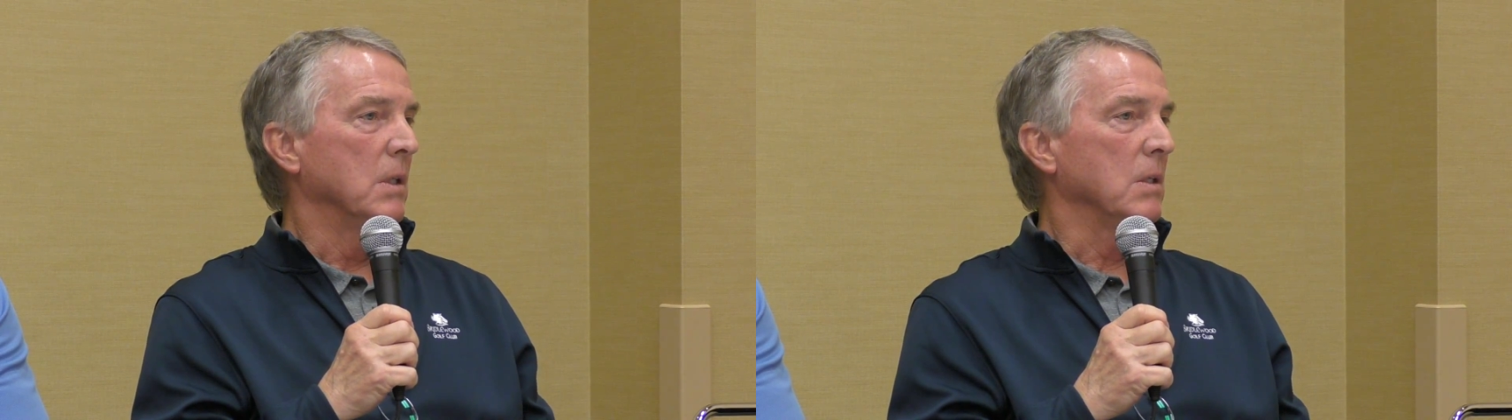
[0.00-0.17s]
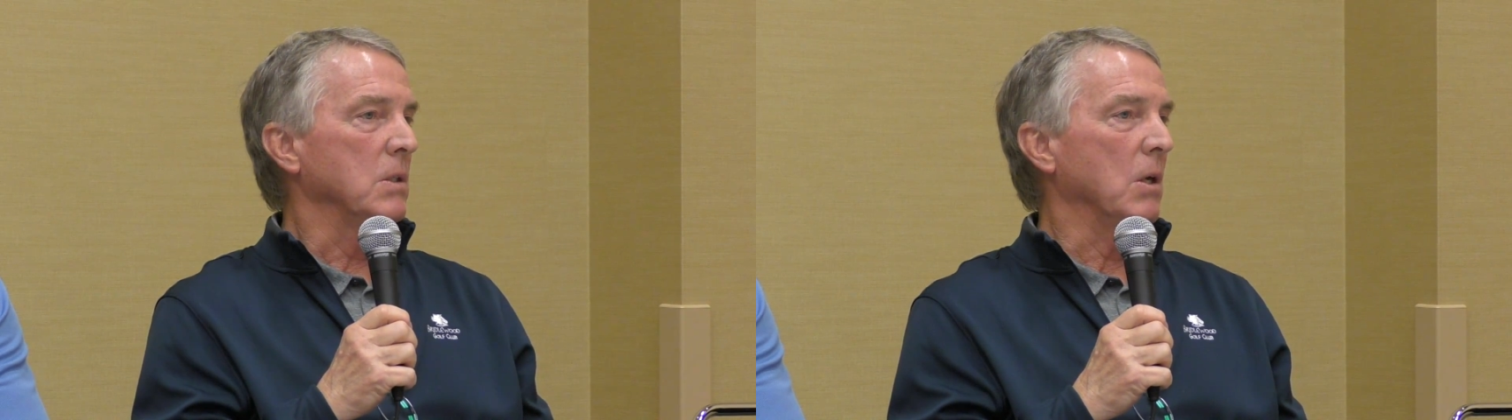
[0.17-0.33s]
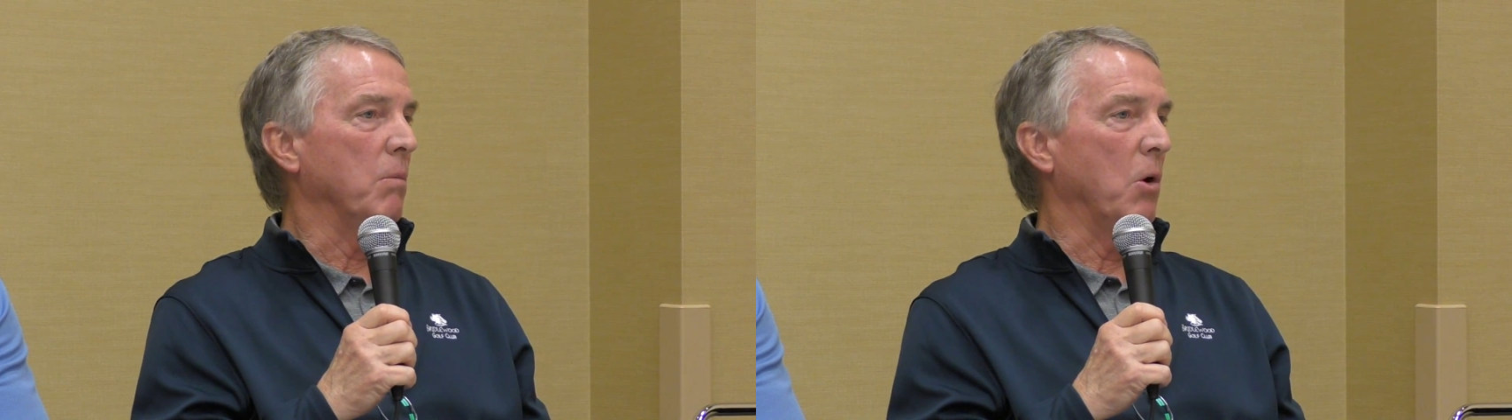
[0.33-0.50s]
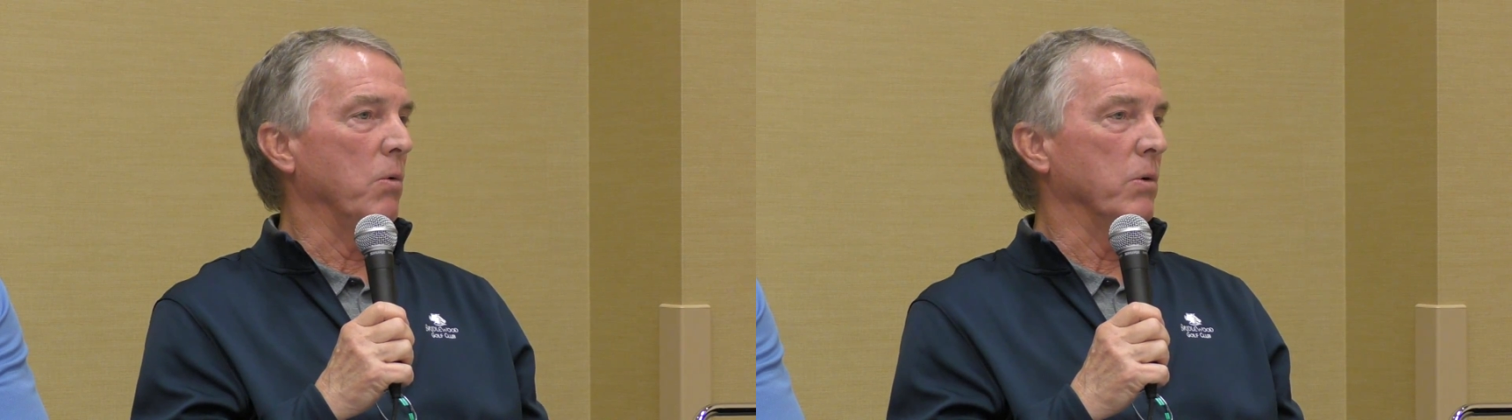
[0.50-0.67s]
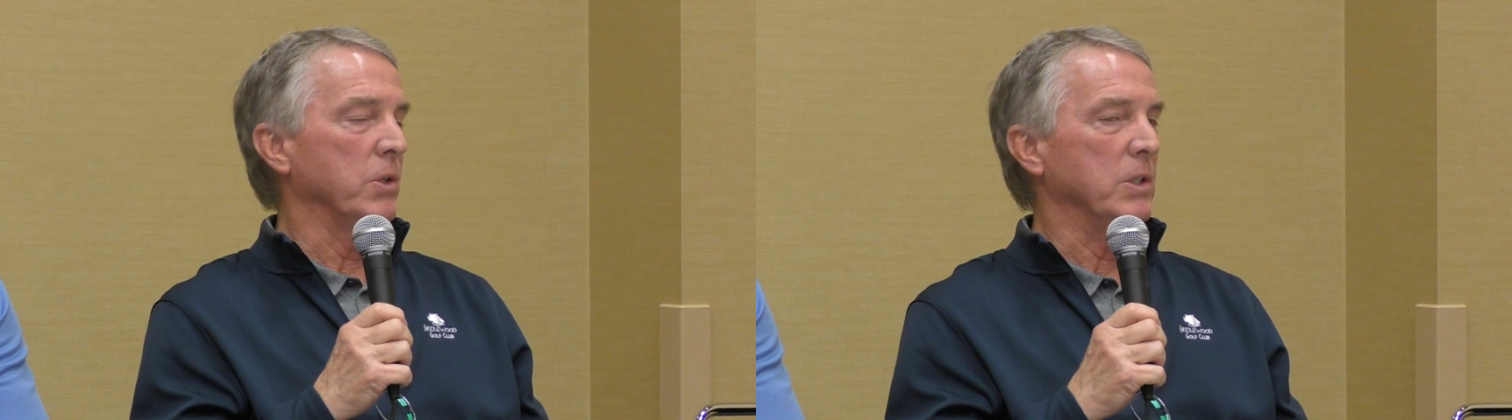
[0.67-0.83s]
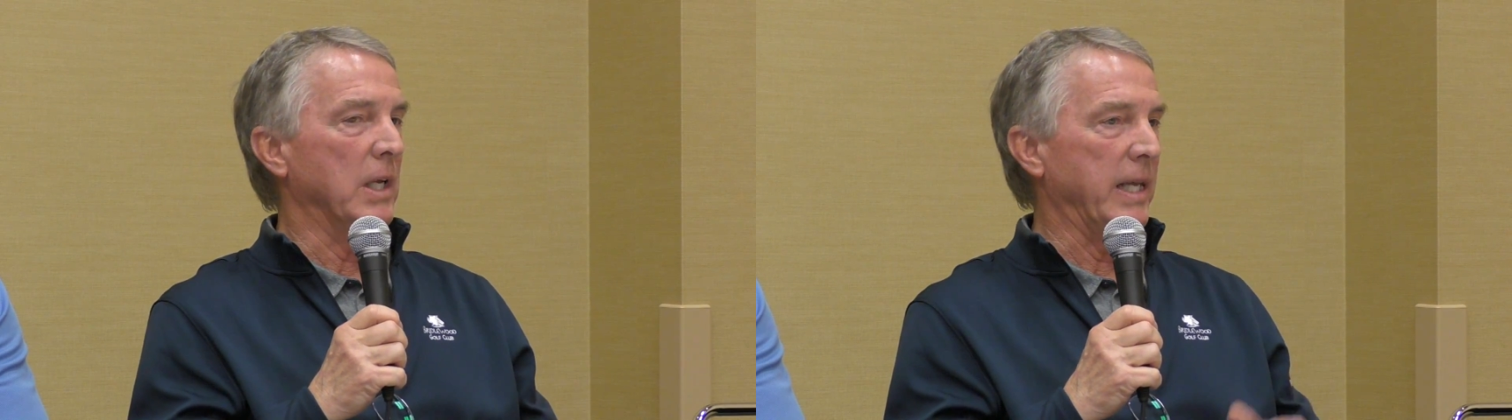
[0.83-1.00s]
Some
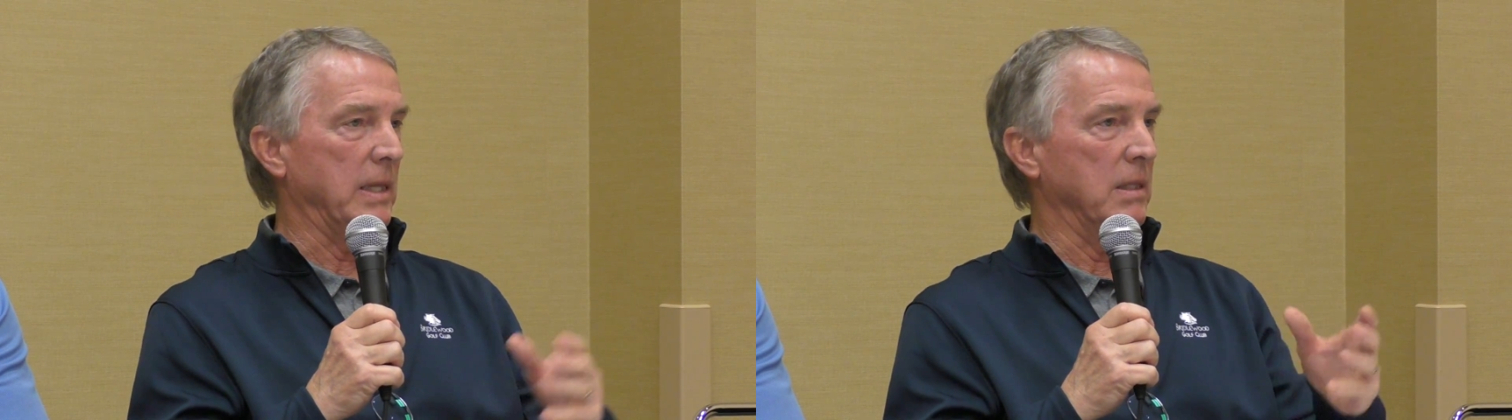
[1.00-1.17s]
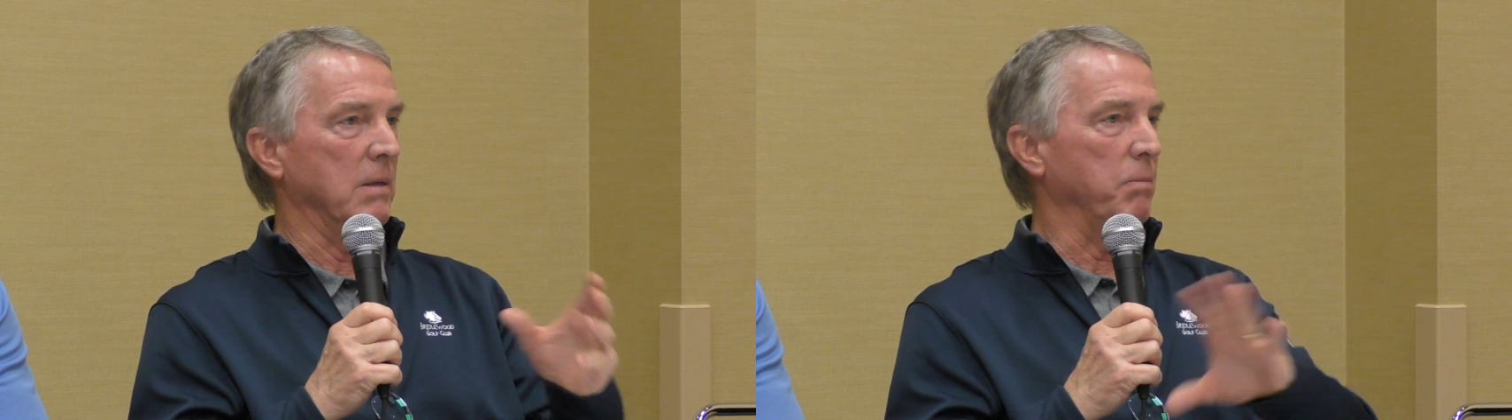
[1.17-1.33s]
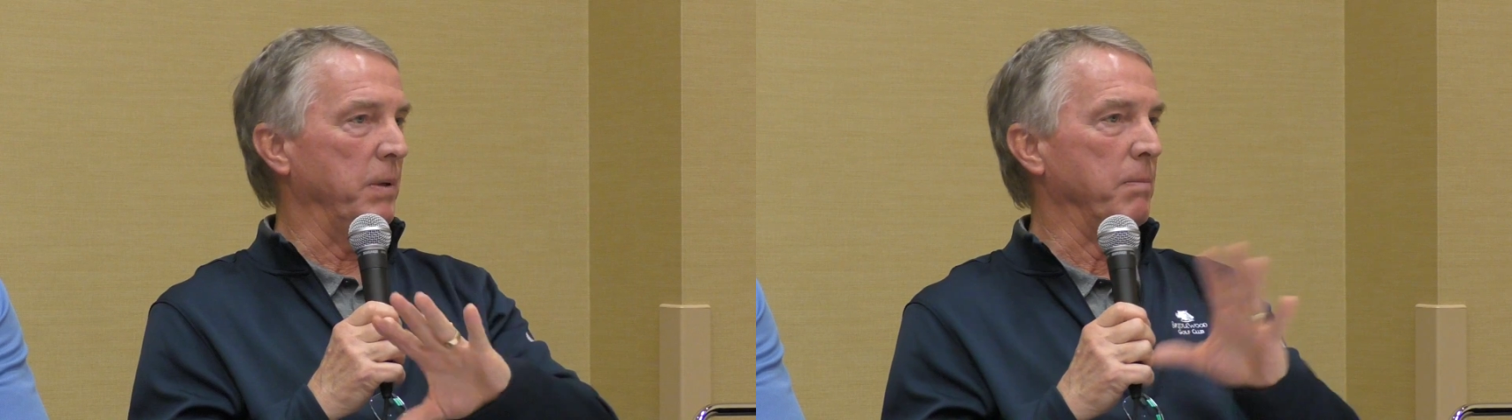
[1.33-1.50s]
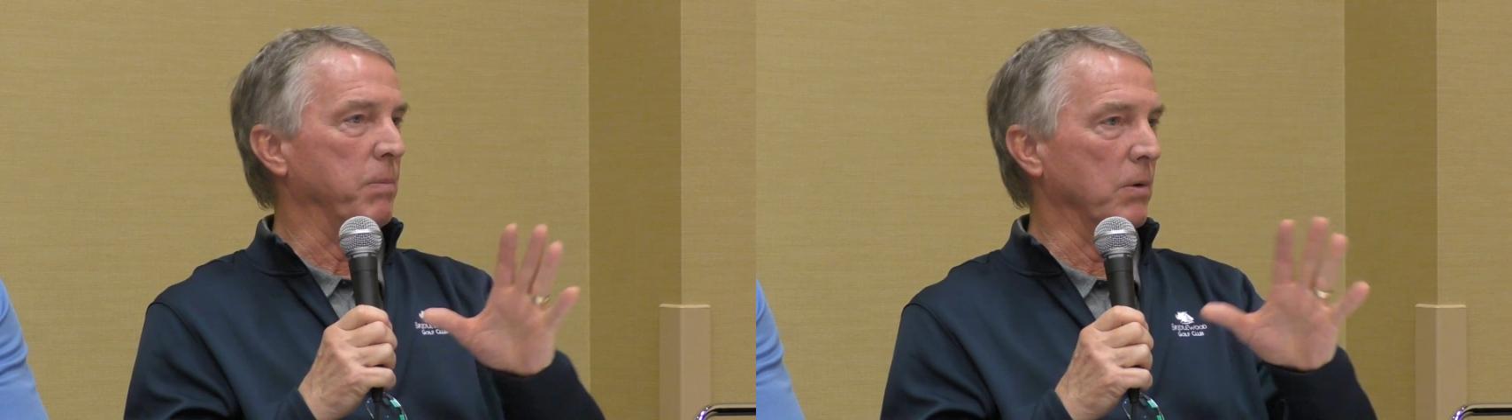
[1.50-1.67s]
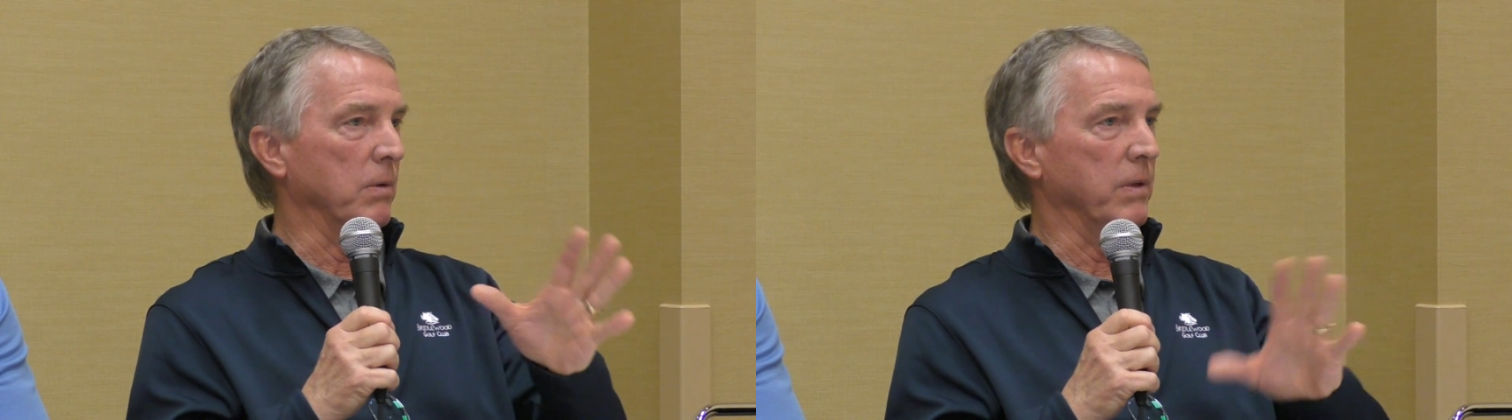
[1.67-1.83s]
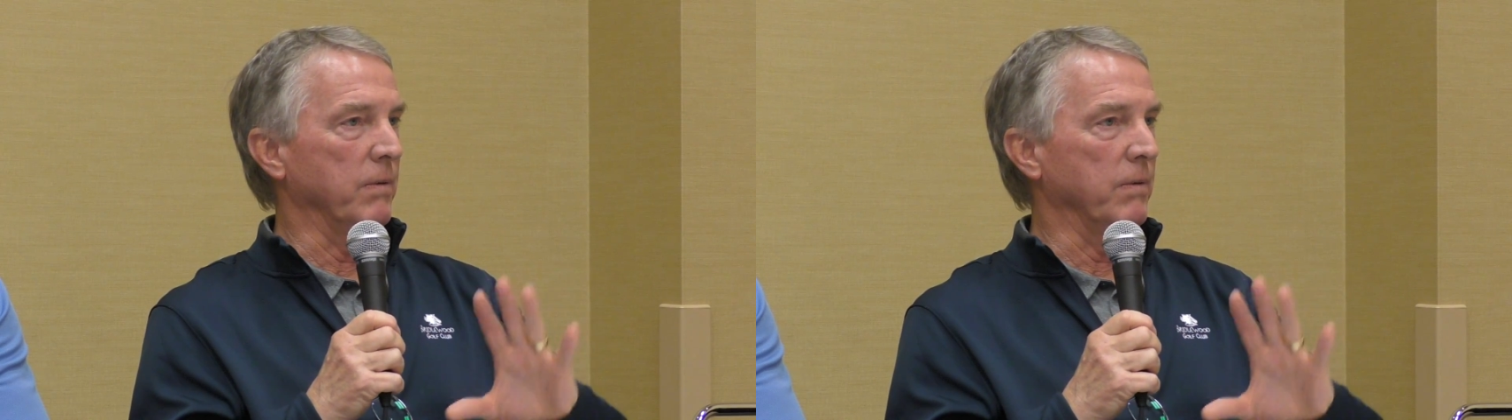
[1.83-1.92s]
owners let people,